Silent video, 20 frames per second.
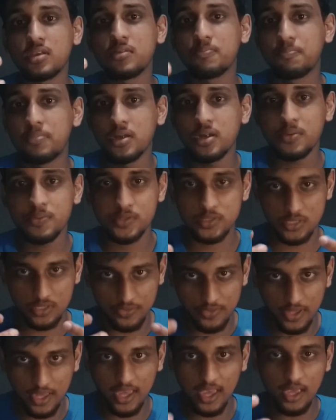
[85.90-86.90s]
The
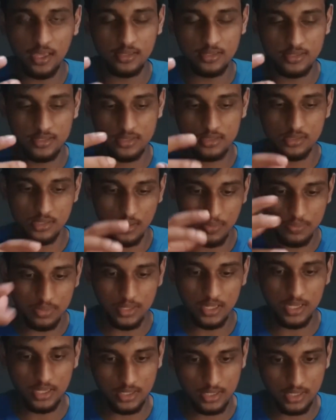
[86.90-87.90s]
purpose of the case is
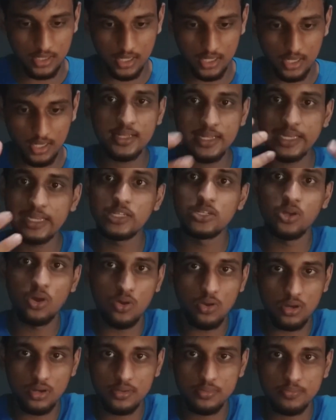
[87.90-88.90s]
completely
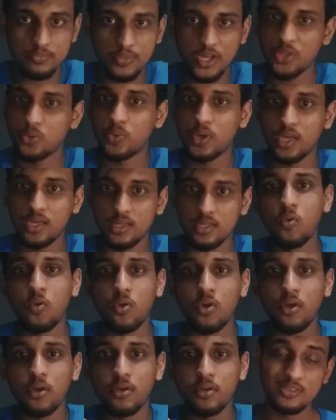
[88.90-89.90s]
ignored, by the way,
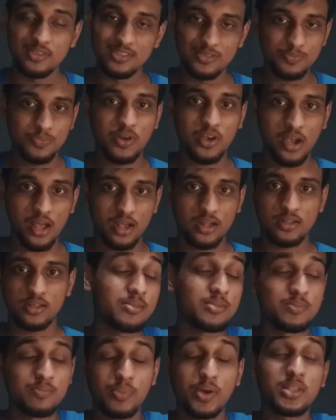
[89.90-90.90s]
for this
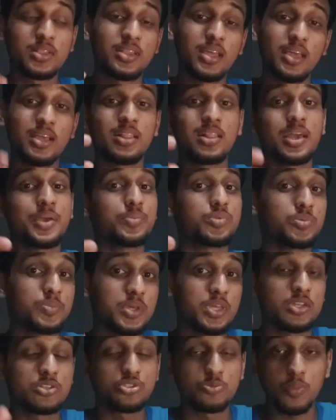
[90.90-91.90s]
product. But they claim to
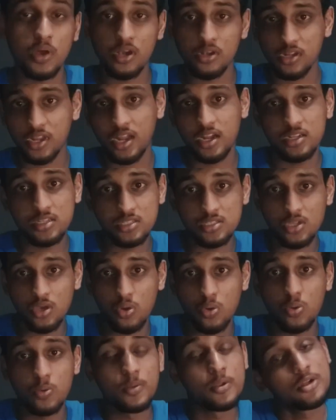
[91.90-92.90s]
be a smart case,
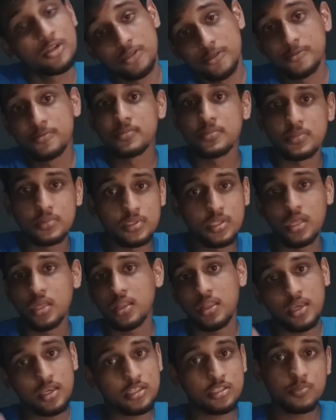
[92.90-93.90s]
so
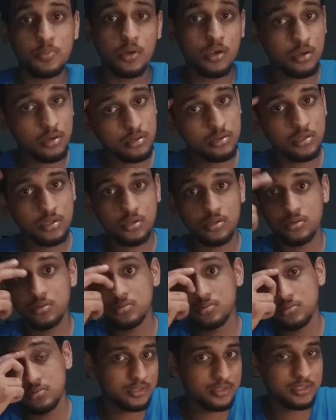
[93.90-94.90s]
they think smart.
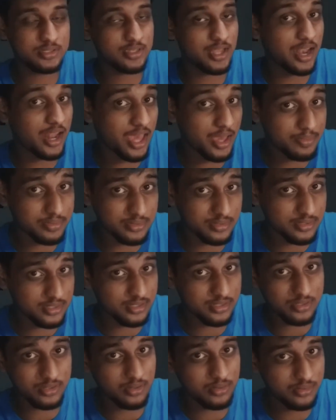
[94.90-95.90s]
It's an Apple
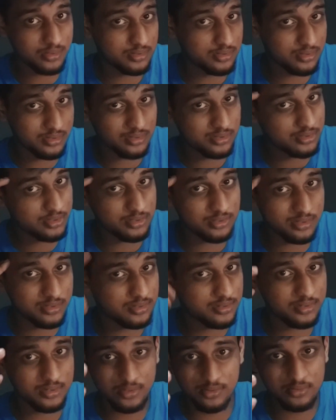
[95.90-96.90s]
thing, so it's
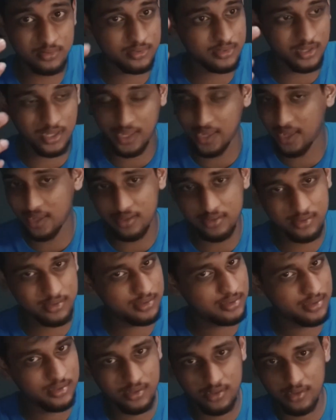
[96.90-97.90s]
a
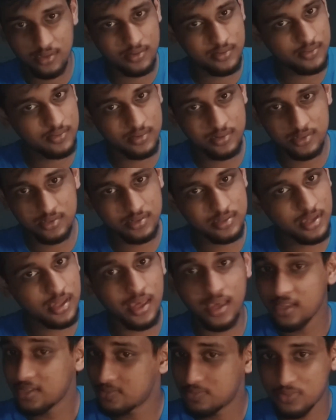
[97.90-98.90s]
case. It's a
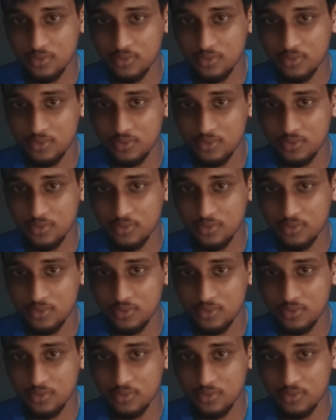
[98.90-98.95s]
case,